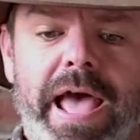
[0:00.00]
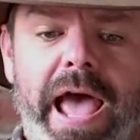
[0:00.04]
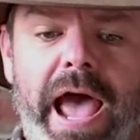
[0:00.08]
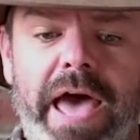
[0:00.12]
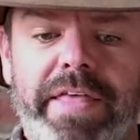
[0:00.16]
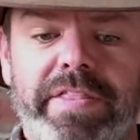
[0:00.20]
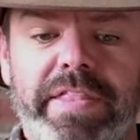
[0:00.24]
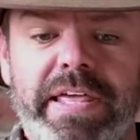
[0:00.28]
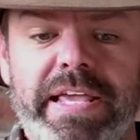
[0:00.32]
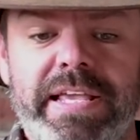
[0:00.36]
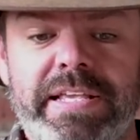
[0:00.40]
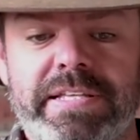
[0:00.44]

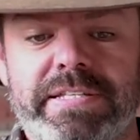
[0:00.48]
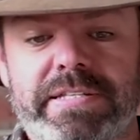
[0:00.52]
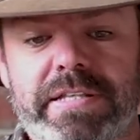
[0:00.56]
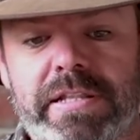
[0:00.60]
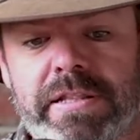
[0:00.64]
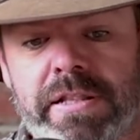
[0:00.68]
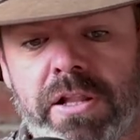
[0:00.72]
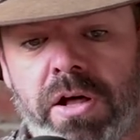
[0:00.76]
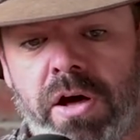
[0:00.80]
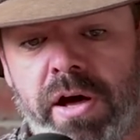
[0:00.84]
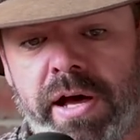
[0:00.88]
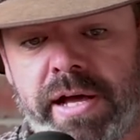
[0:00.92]
and these
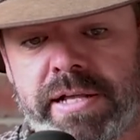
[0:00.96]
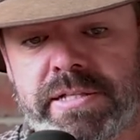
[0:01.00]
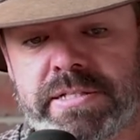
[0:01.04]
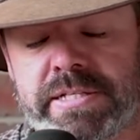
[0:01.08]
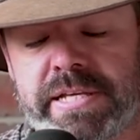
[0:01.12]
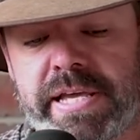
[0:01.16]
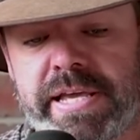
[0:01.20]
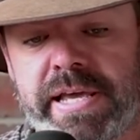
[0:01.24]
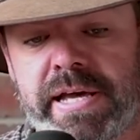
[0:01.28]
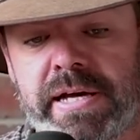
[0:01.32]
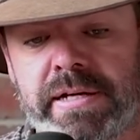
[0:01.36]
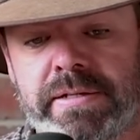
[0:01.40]
lines
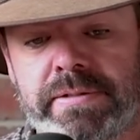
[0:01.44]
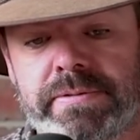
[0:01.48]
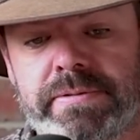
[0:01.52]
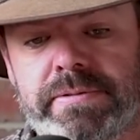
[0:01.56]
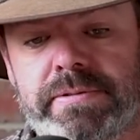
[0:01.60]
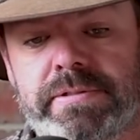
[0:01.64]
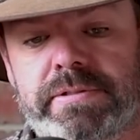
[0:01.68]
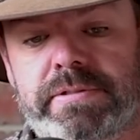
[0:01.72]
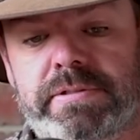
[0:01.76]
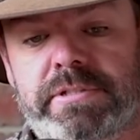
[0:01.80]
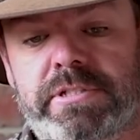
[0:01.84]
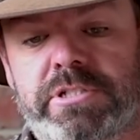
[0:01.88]
here,
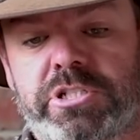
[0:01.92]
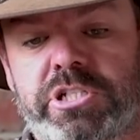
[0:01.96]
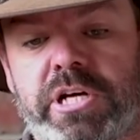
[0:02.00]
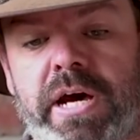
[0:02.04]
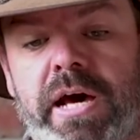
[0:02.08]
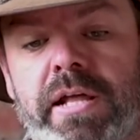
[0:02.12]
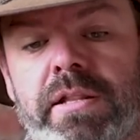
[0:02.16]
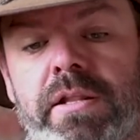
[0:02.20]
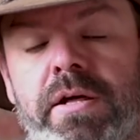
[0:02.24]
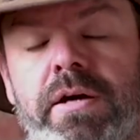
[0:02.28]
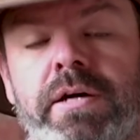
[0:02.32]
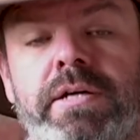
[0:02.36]
the
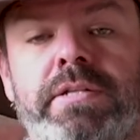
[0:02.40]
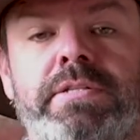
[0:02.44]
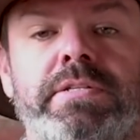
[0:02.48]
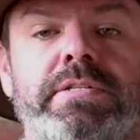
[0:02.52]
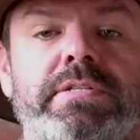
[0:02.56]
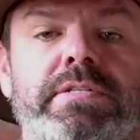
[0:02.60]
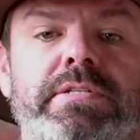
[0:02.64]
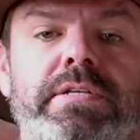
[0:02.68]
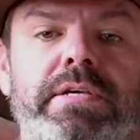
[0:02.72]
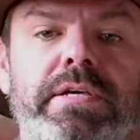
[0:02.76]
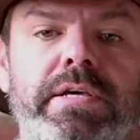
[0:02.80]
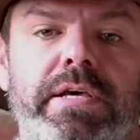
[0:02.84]
chart
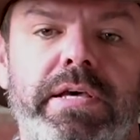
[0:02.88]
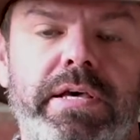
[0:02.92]
lines,